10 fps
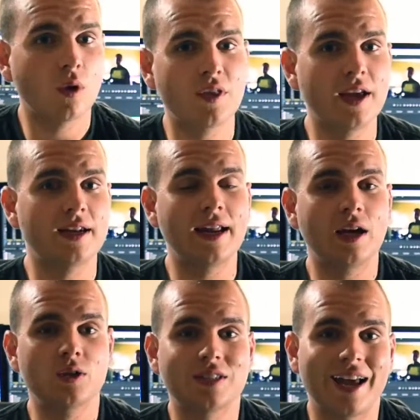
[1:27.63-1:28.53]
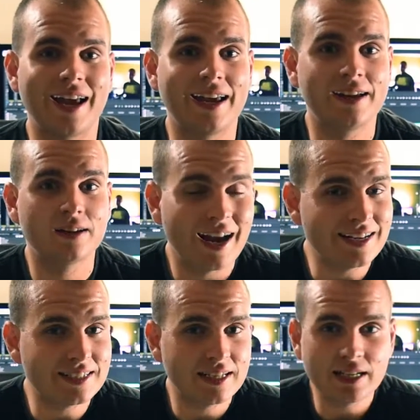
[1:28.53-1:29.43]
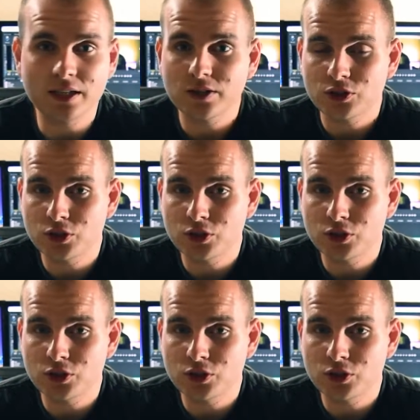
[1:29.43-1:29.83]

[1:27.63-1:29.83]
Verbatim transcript: where they announced a 18